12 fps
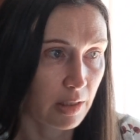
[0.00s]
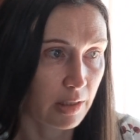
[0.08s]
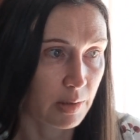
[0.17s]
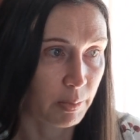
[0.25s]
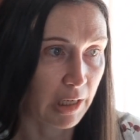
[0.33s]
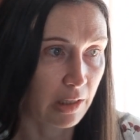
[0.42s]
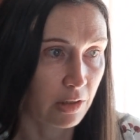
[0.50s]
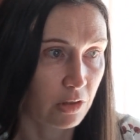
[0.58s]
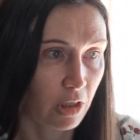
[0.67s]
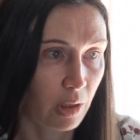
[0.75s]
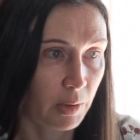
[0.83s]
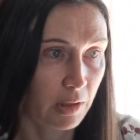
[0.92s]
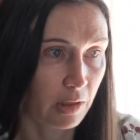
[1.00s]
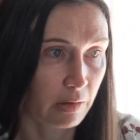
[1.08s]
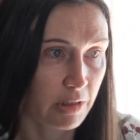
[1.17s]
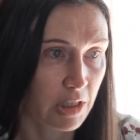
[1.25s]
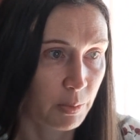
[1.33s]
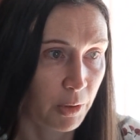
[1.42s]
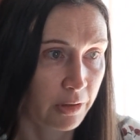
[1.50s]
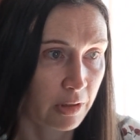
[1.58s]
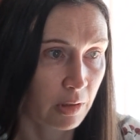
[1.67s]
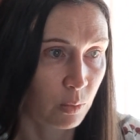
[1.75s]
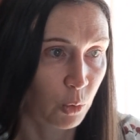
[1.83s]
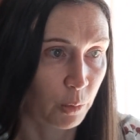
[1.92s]
it has been determined that the
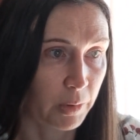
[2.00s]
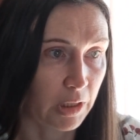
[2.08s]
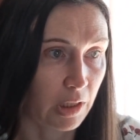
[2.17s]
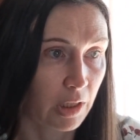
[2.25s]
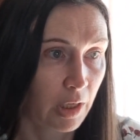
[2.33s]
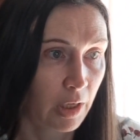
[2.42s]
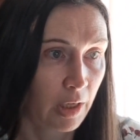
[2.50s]
respondent would be